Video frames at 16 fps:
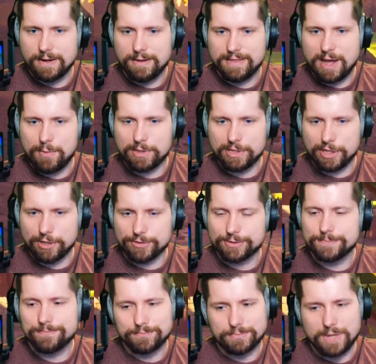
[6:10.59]
that one goes,
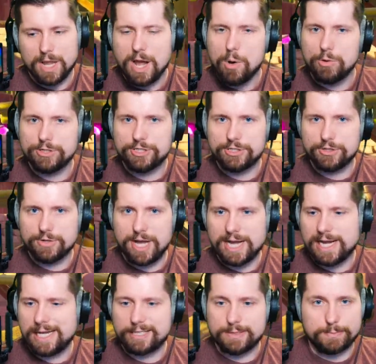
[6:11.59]
which is
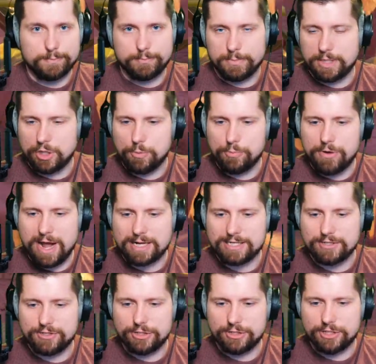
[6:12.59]
okay. It's a little
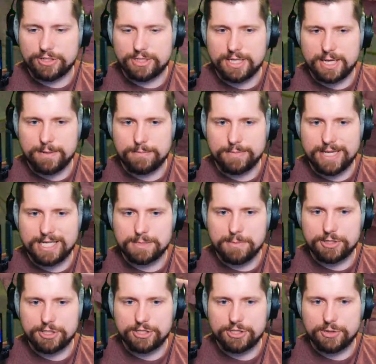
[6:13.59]
practice. You just get as
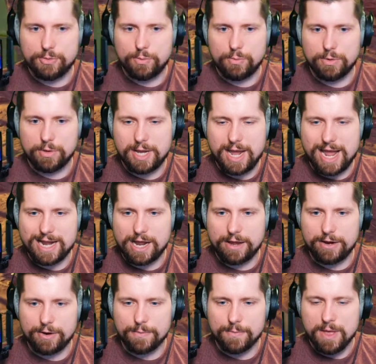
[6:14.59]
much as you can out
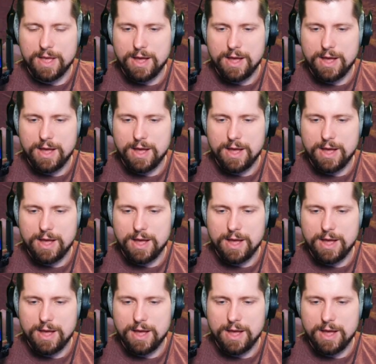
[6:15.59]
here.